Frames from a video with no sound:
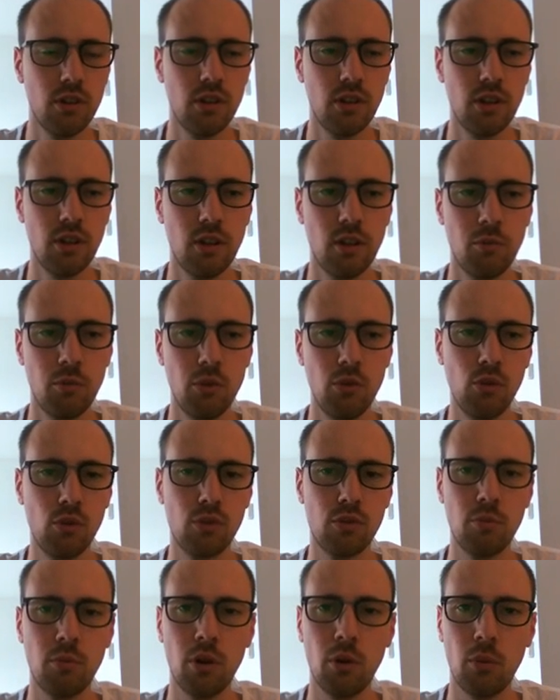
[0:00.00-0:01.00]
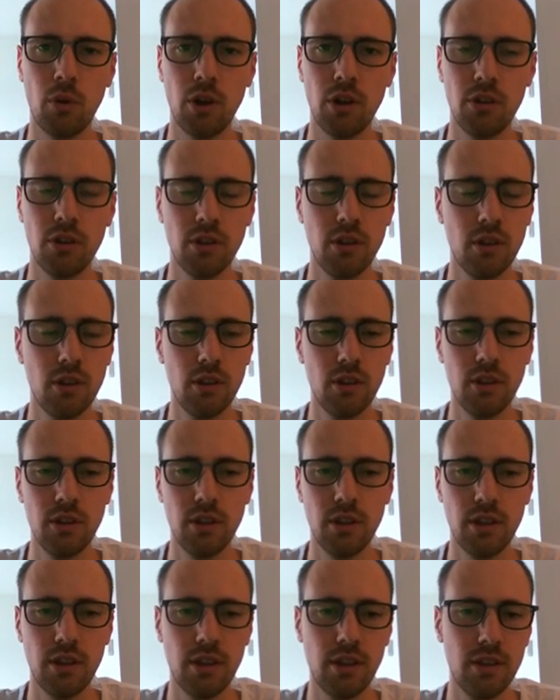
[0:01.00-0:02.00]
maneuver by White,
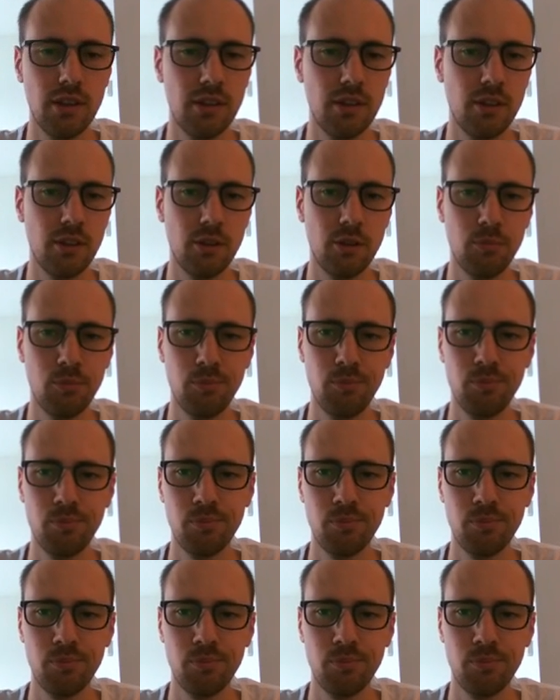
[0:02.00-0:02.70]
and